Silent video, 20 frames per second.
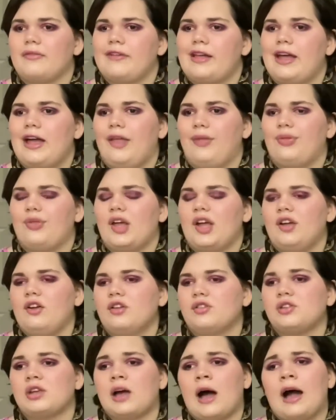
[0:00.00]
and they could
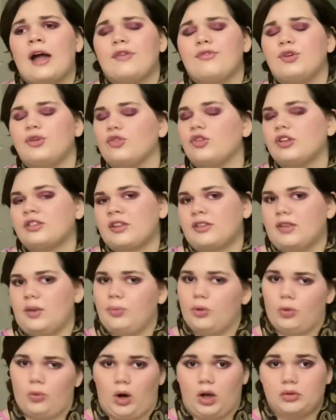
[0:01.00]
die if you looked at them the
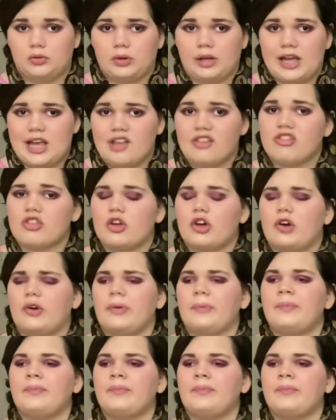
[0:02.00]
wrong way. So